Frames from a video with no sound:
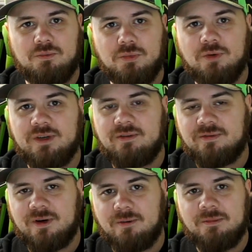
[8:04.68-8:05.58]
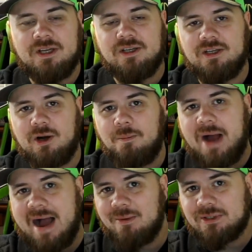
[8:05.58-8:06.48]
move it from,
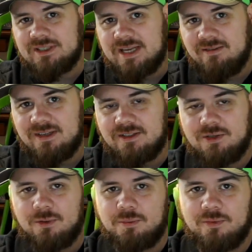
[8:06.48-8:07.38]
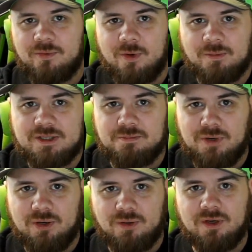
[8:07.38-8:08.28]
power saving to a performance
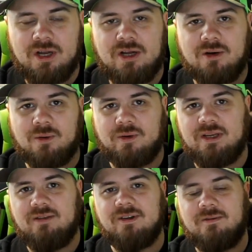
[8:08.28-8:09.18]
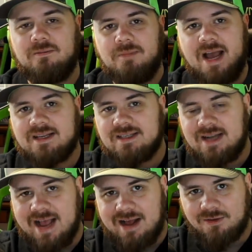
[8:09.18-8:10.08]
mode, or even max
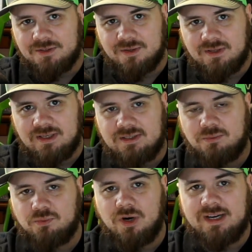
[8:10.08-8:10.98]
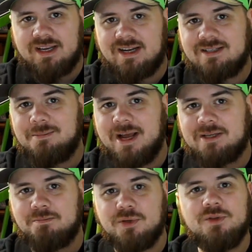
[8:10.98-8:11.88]
it out so that it's running at its
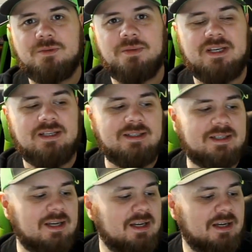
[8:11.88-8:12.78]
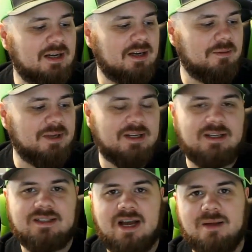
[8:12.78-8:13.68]
max boost speeds. And
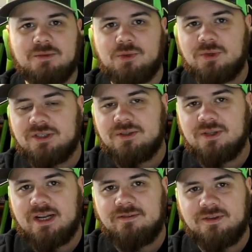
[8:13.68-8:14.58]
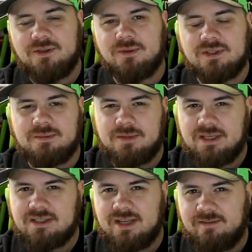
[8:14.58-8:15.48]
at times you'll want to do that if you're doing some
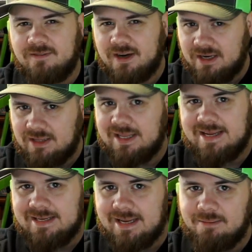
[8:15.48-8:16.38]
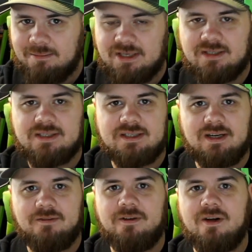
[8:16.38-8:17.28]
things like very light gaming and
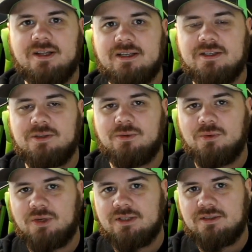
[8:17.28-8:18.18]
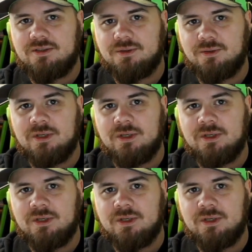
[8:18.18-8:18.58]
stuff on this. You would want to